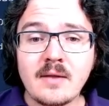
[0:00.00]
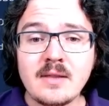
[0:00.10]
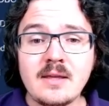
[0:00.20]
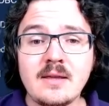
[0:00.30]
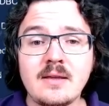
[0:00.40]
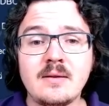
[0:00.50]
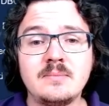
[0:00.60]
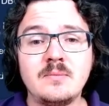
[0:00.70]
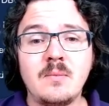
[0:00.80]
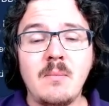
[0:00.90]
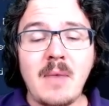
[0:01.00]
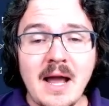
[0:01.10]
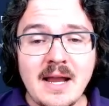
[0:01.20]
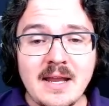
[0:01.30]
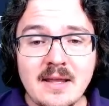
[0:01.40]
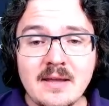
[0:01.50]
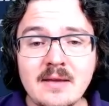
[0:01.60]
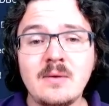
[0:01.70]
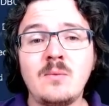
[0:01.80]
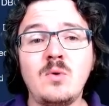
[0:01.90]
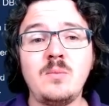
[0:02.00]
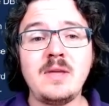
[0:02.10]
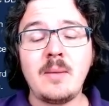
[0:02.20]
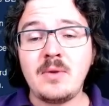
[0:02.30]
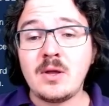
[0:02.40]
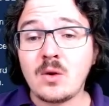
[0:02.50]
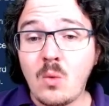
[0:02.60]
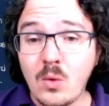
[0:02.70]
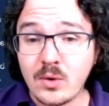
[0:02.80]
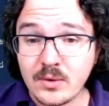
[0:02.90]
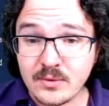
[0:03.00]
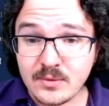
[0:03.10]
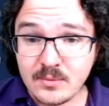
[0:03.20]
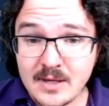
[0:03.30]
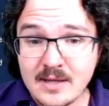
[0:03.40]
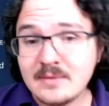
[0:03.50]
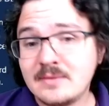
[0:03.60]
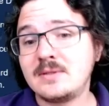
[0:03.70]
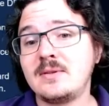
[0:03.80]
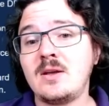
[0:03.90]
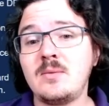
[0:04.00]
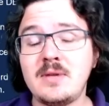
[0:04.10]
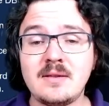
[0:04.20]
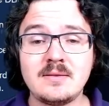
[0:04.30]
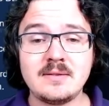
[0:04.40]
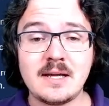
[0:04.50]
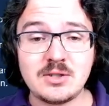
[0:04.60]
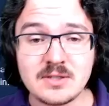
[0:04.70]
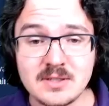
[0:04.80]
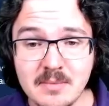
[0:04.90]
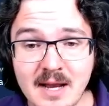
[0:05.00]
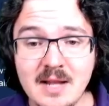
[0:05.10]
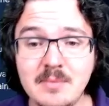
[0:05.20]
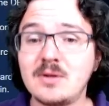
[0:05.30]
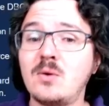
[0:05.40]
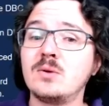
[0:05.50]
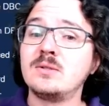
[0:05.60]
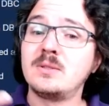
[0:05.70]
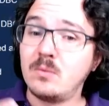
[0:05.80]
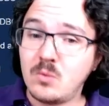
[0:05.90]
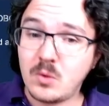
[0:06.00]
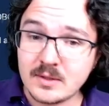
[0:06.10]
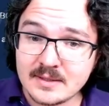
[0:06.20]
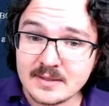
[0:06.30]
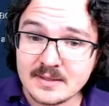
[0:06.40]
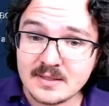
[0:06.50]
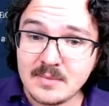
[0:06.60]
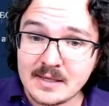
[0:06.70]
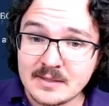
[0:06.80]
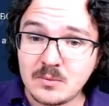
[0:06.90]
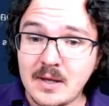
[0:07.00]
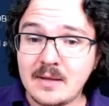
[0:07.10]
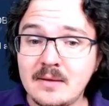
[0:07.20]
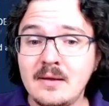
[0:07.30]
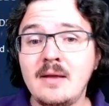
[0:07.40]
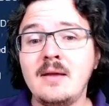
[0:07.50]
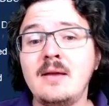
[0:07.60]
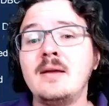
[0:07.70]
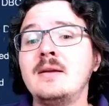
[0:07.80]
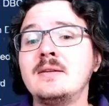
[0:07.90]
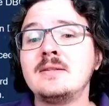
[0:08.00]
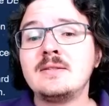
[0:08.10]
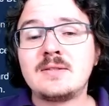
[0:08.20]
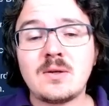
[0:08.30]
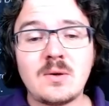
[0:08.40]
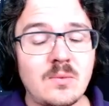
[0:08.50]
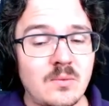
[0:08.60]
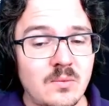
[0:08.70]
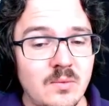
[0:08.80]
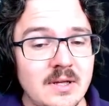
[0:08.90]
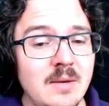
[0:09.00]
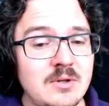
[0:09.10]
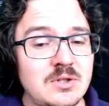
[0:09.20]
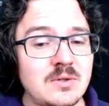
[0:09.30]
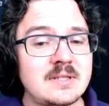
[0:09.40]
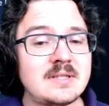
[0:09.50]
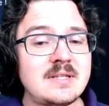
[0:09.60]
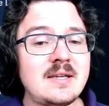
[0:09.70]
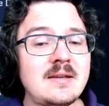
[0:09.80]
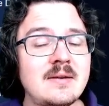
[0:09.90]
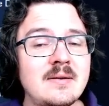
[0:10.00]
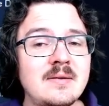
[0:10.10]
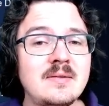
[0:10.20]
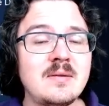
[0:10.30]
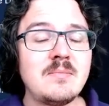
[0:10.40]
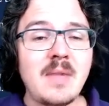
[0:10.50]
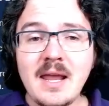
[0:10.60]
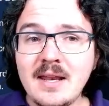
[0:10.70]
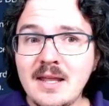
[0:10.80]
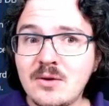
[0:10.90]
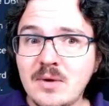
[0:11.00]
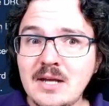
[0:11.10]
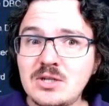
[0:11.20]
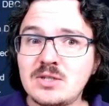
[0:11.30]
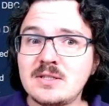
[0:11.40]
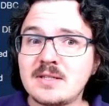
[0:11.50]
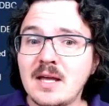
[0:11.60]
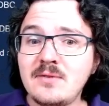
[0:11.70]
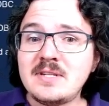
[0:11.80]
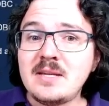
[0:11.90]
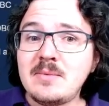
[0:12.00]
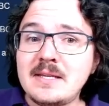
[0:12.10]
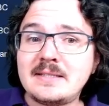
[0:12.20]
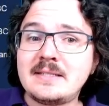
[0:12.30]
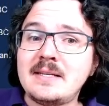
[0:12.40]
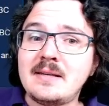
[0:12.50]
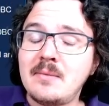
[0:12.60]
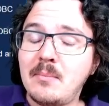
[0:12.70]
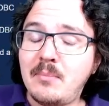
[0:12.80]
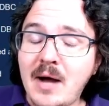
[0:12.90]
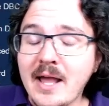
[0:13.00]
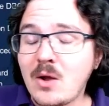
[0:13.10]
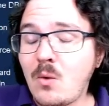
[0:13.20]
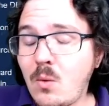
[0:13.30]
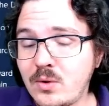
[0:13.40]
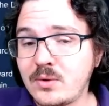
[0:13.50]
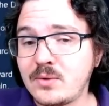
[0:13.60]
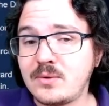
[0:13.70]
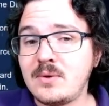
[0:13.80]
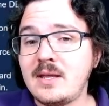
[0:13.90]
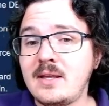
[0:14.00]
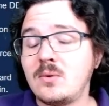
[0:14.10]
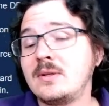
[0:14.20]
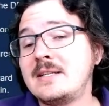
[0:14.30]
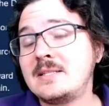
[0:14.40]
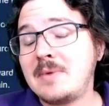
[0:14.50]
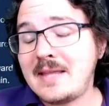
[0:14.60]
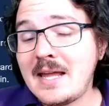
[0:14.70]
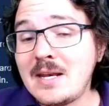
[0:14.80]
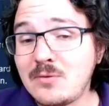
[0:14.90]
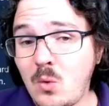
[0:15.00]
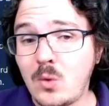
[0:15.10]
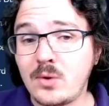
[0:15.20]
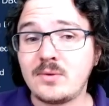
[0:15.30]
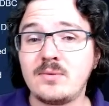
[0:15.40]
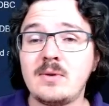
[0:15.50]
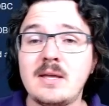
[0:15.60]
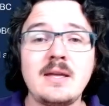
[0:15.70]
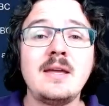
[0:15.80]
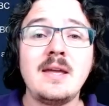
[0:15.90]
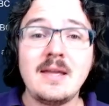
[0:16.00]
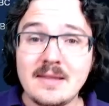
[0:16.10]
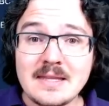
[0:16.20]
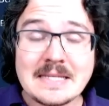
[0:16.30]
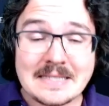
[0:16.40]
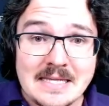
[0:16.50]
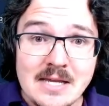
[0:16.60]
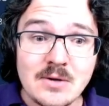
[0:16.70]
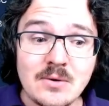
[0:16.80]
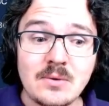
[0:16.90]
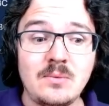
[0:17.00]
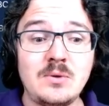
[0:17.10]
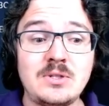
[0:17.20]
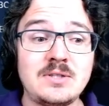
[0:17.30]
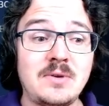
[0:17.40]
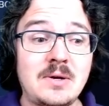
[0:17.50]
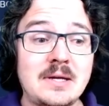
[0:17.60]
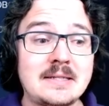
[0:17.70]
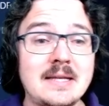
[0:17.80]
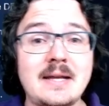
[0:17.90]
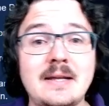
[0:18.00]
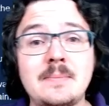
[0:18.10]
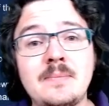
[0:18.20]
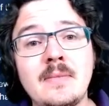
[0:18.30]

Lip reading: The mining will be up in quarter three, so that'll be not just the mining, but of course the reward system as well. So really, we should see the main iterations of DBC by quarter three, or at least by the end of quarter three this year, which is very exciting.